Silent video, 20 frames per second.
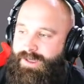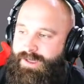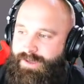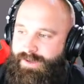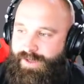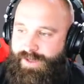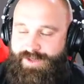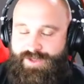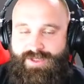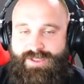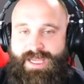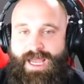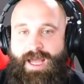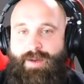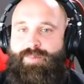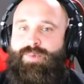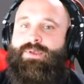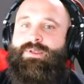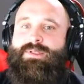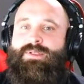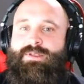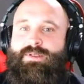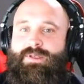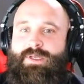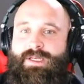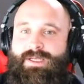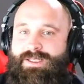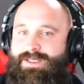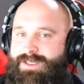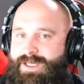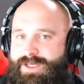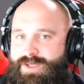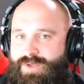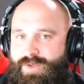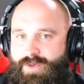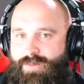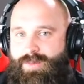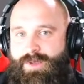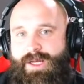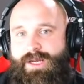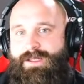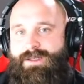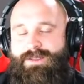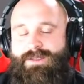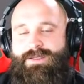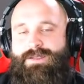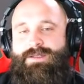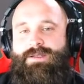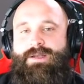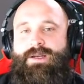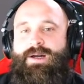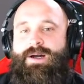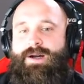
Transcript: It just happens. Inattentional blindness.